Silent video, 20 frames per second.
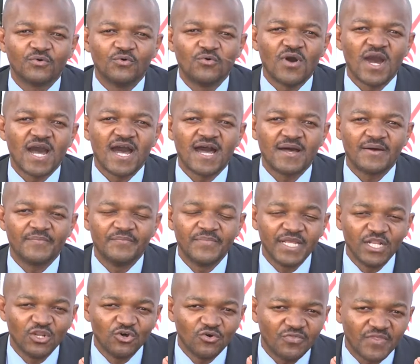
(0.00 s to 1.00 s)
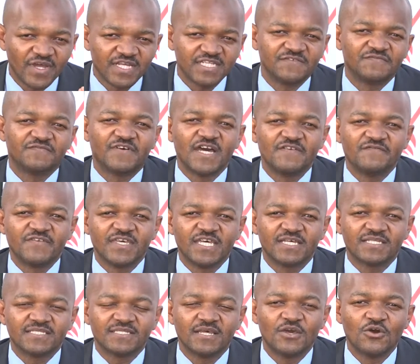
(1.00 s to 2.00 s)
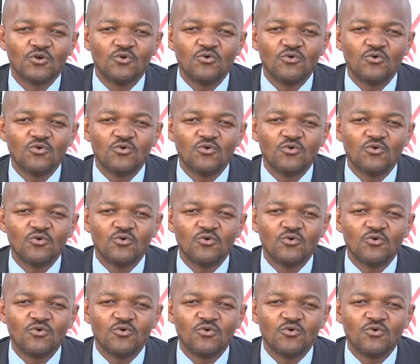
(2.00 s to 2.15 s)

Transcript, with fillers: who are below 35 years,